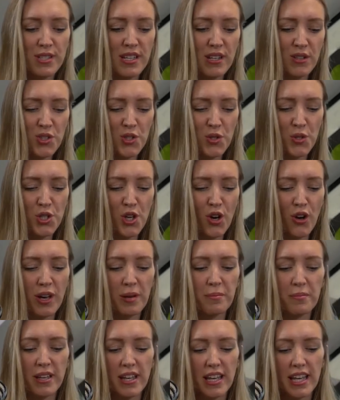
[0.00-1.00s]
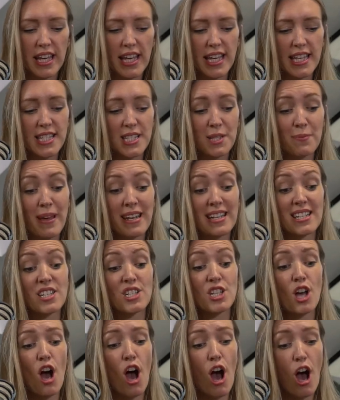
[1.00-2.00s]
sells your time. He spent
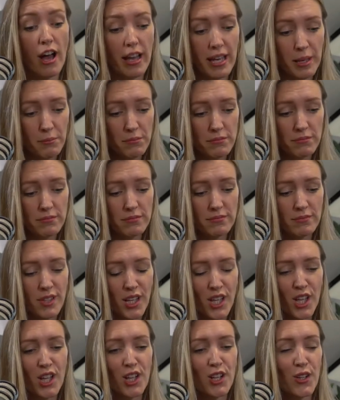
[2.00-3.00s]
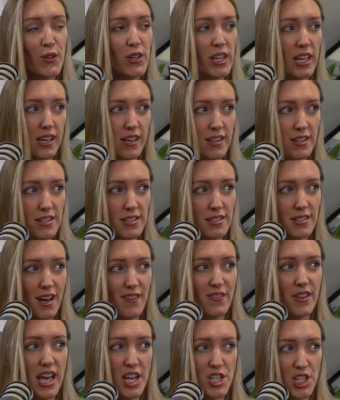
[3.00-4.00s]
time looking at this
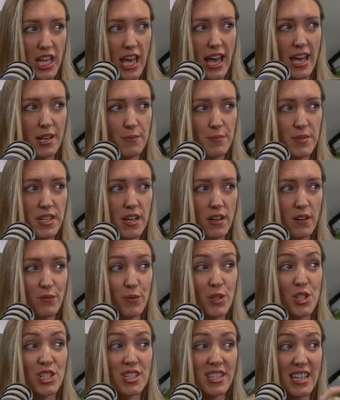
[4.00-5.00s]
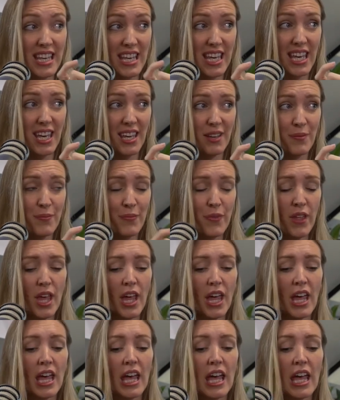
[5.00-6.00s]
stuff and mm. educating mm. himself, which is the key.
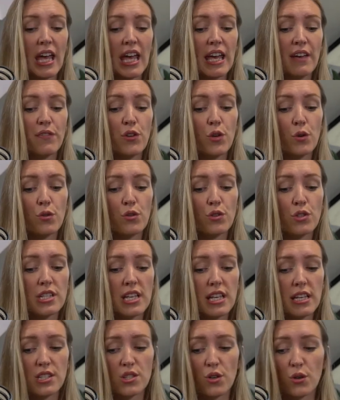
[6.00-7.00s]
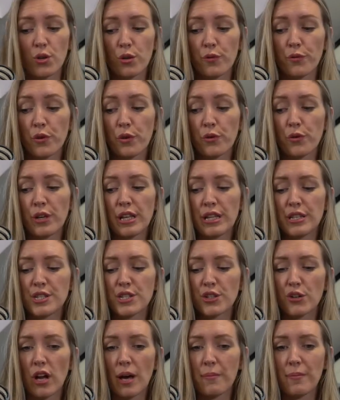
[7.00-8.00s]
If you're on TikTok or if you're on
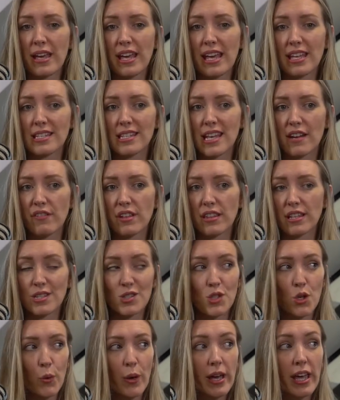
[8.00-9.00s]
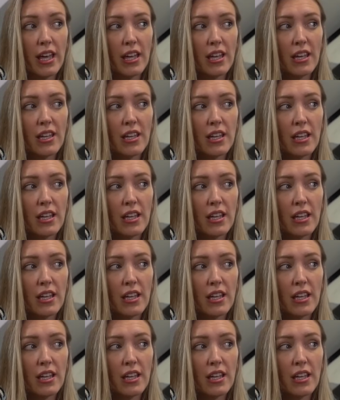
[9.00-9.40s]
Instagram, it's everything's quick